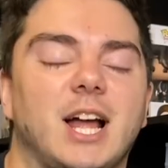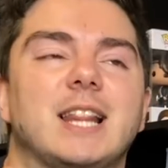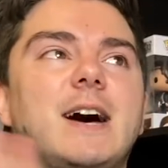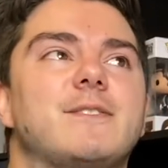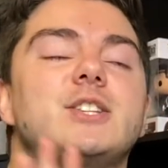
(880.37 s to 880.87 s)
I
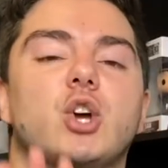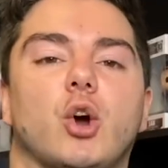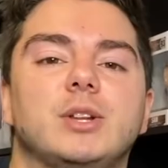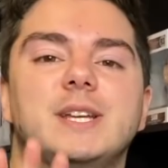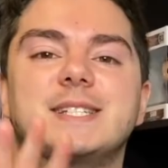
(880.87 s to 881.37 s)
love that
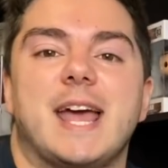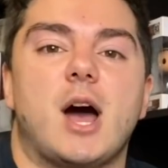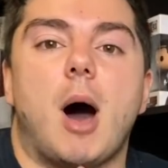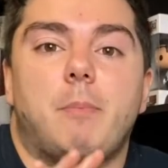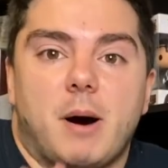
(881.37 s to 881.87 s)
Tony's
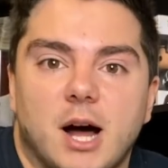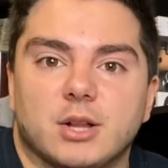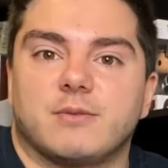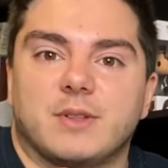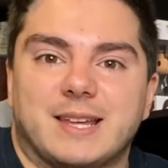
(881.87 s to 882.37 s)
now a
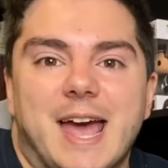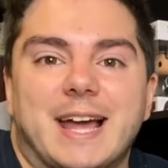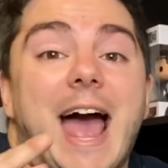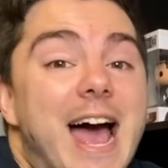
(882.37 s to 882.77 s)
part of the gang,